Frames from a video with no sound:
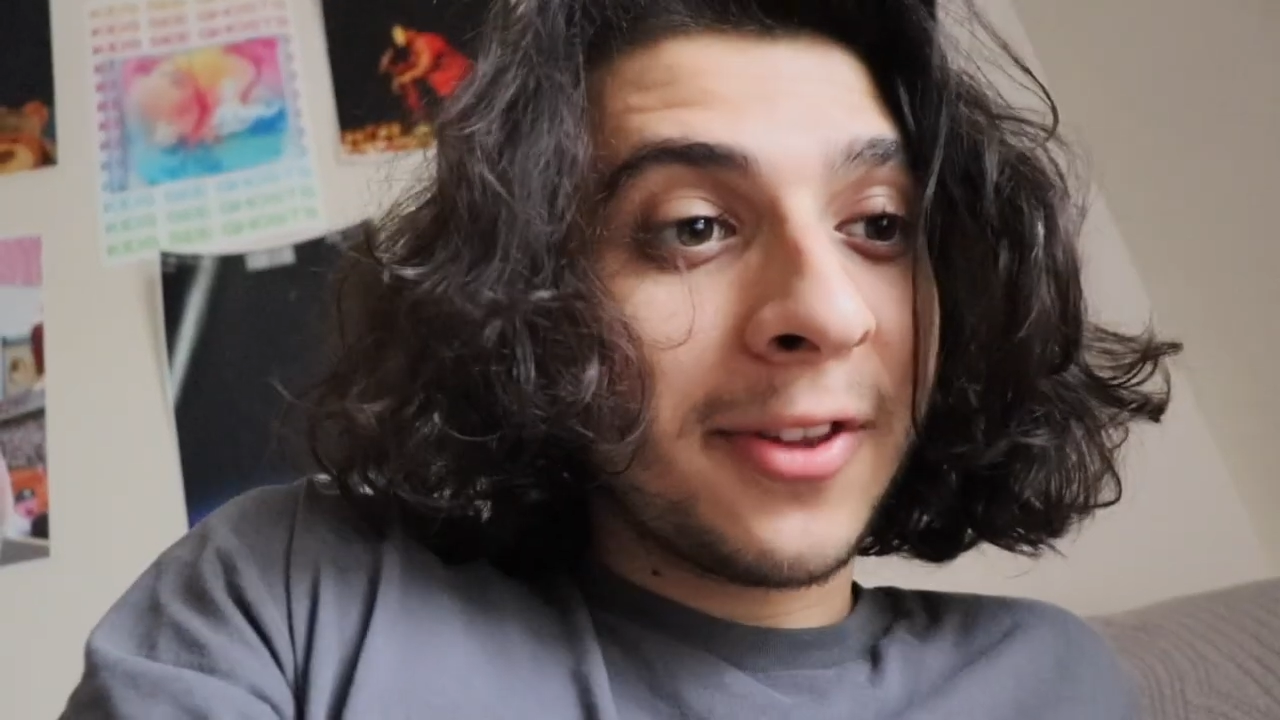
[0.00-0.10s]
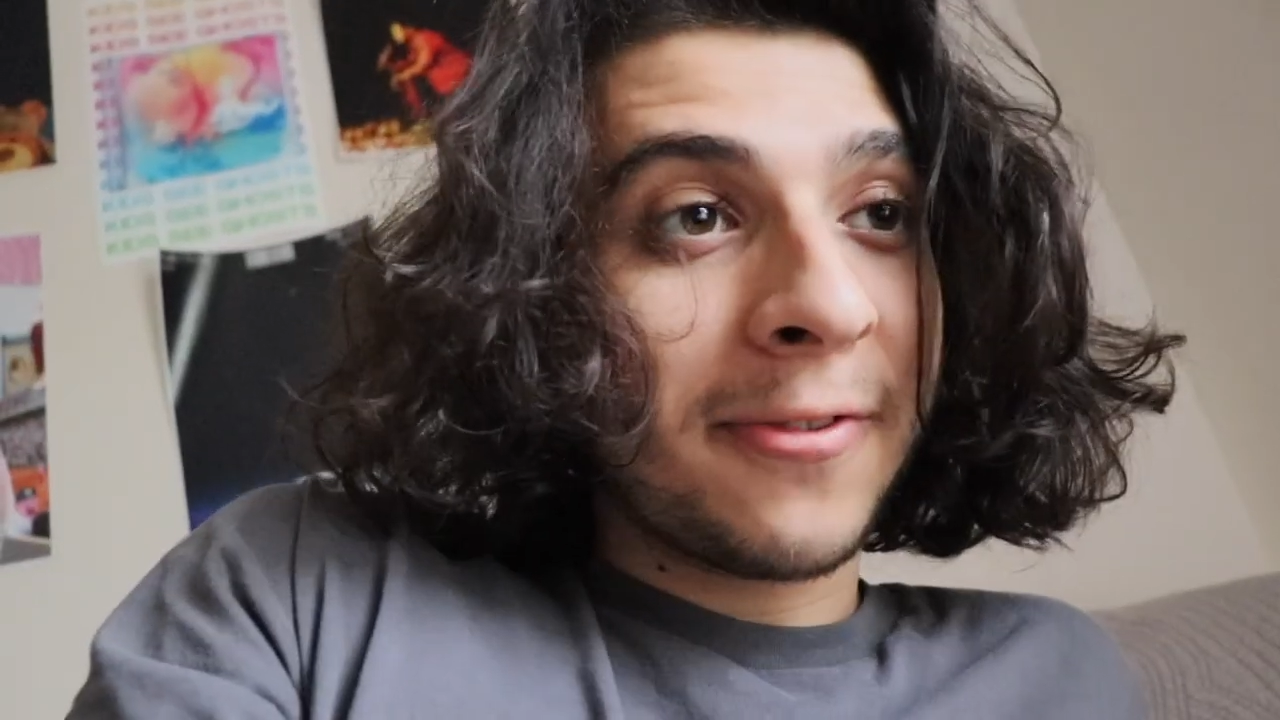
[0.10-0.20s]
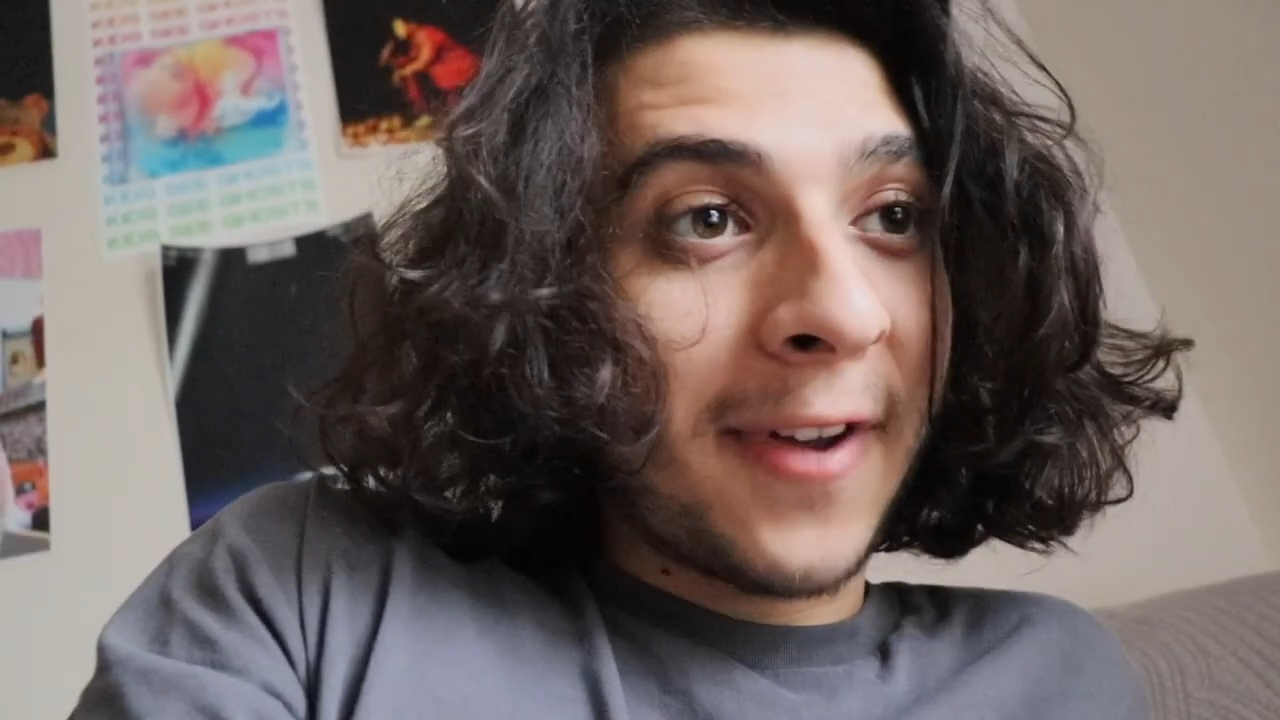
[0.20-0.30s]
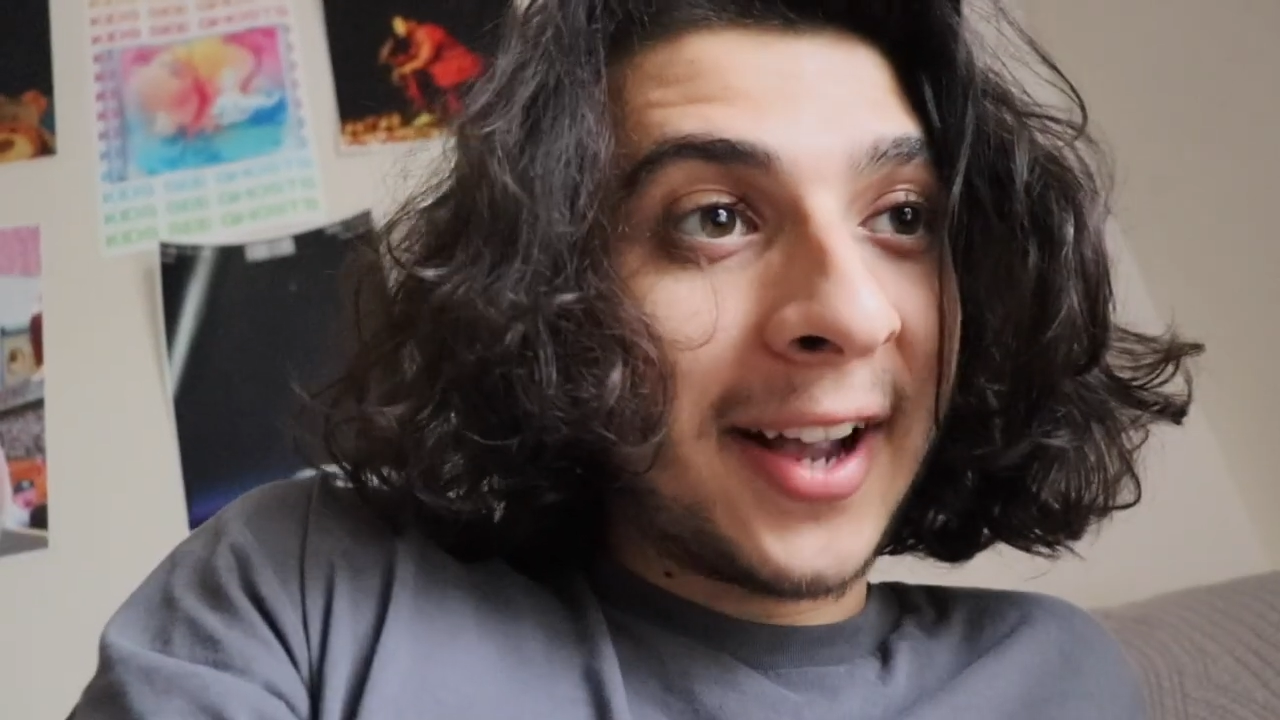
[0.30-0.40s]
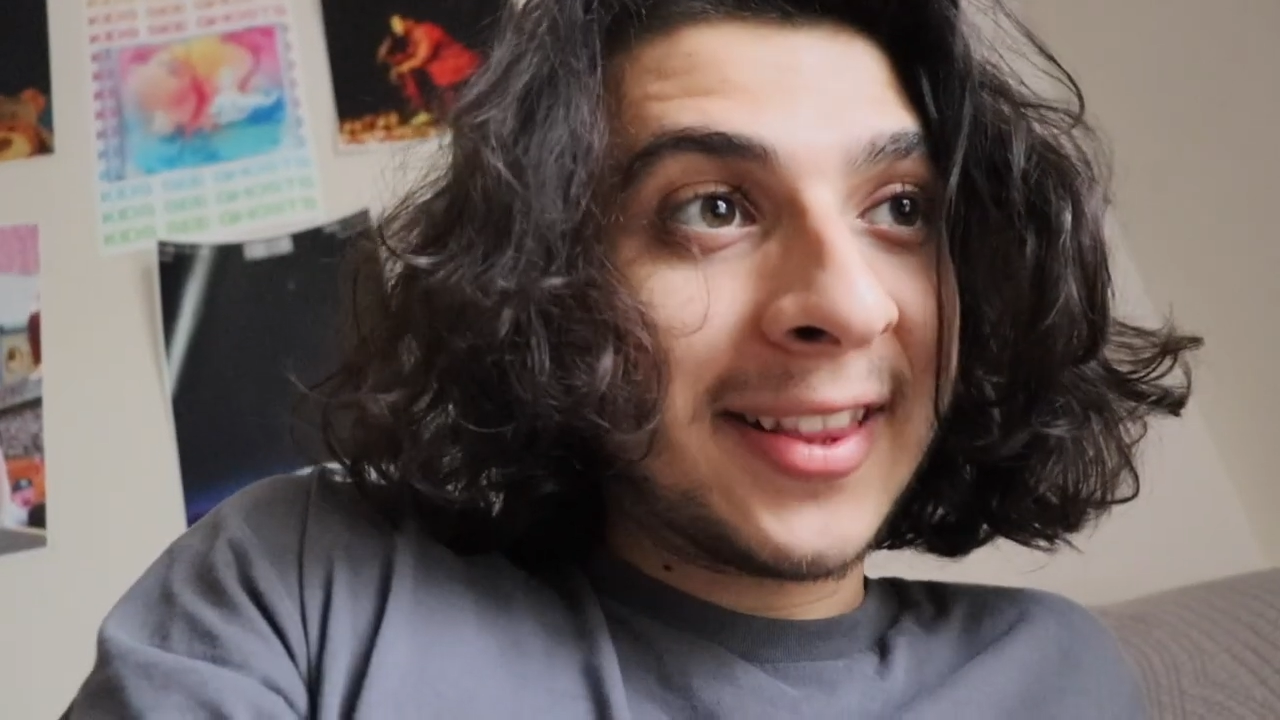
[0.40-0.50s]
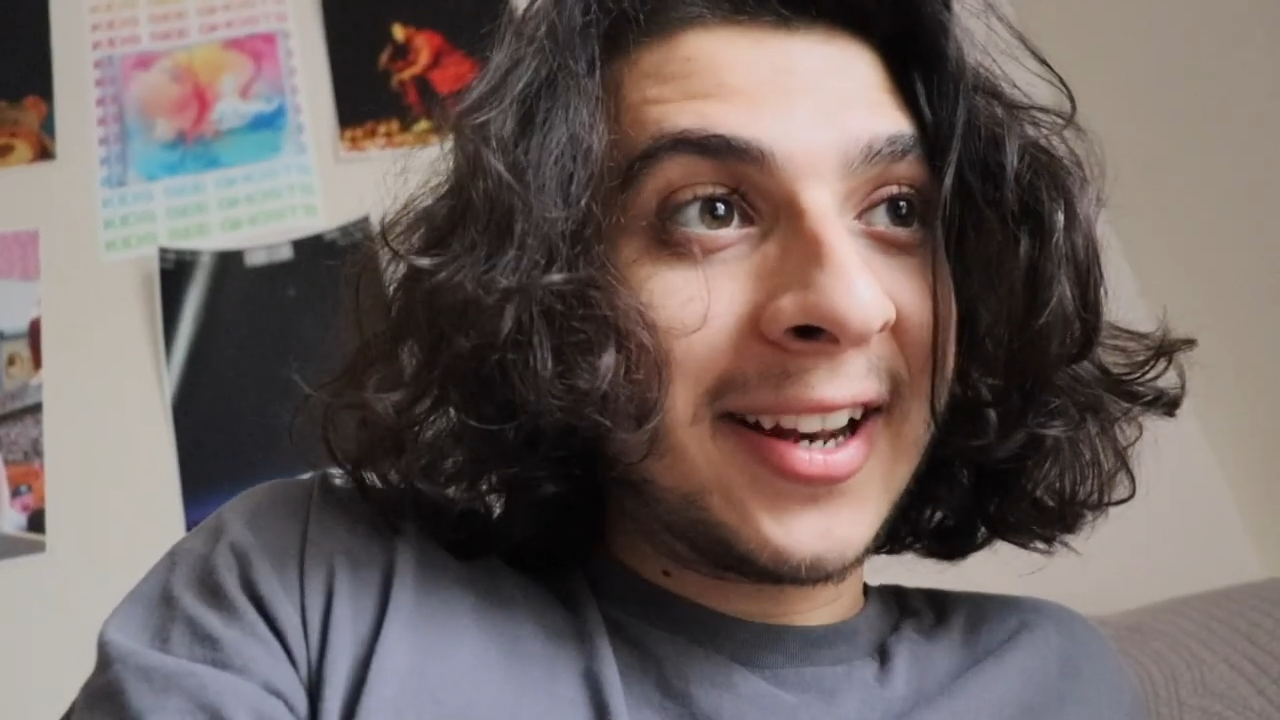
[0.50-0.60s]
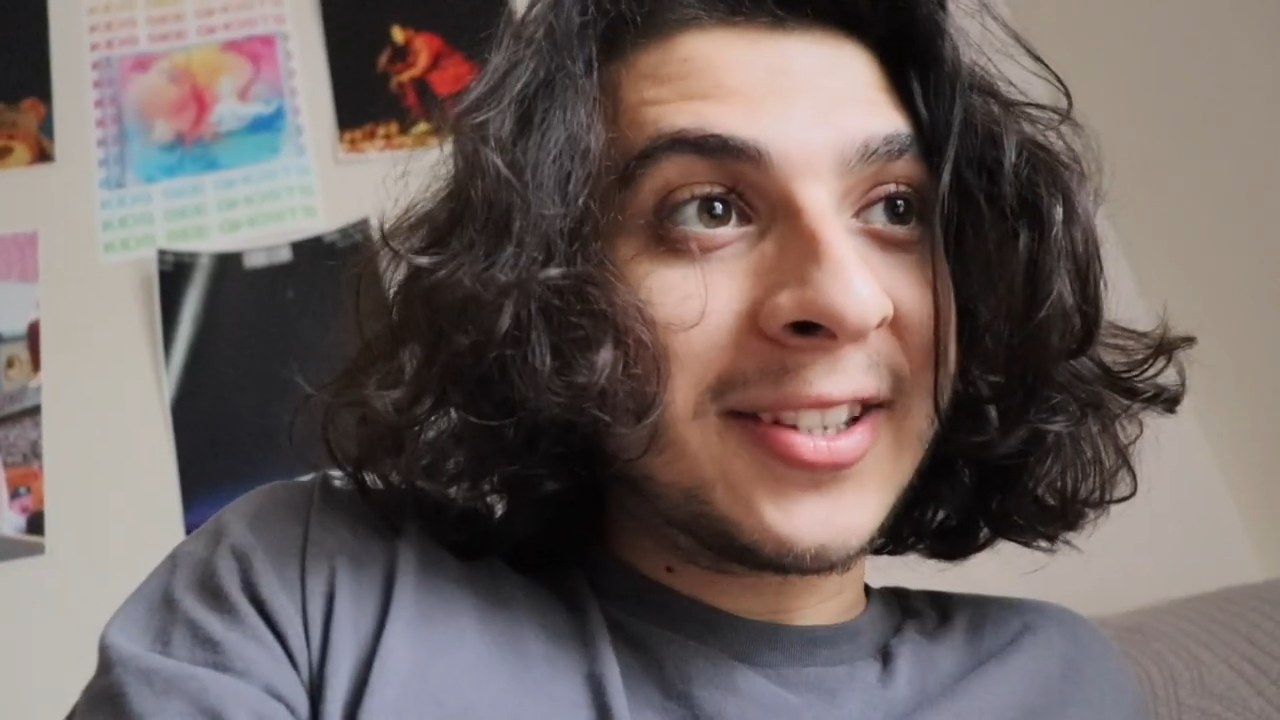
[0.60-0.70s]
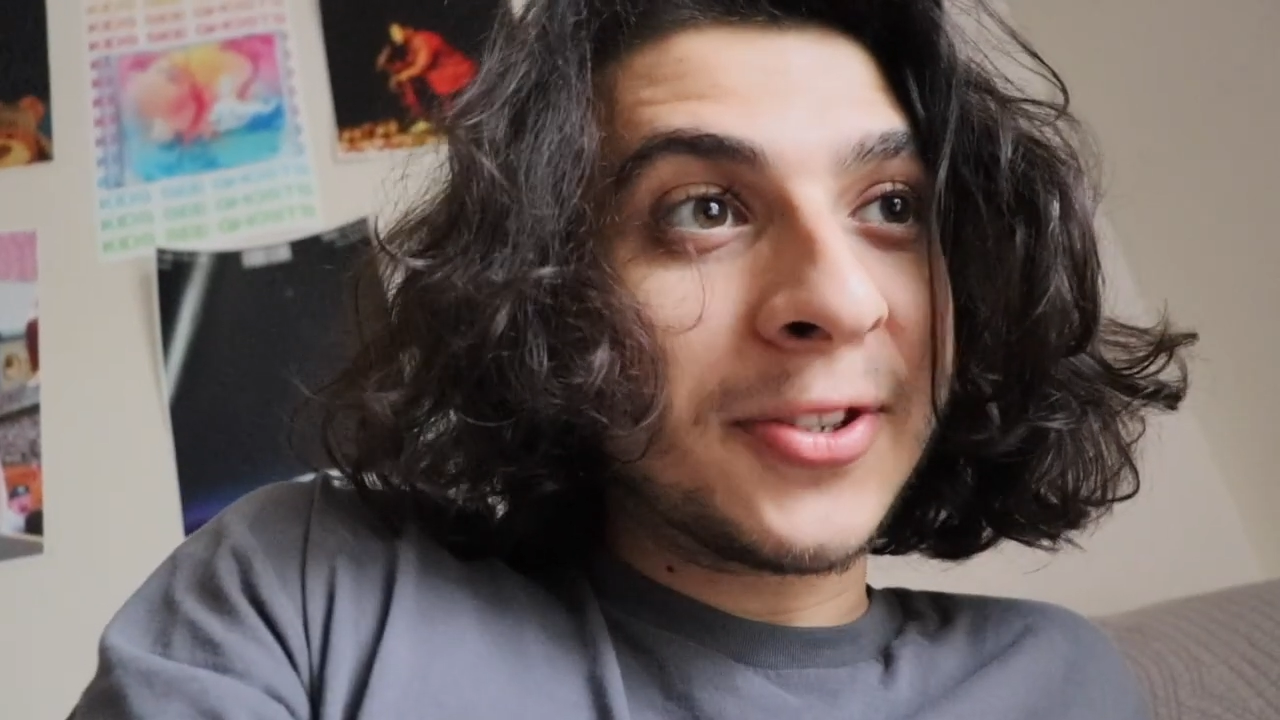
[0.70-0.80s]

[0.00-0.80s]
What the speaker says: the fact that it's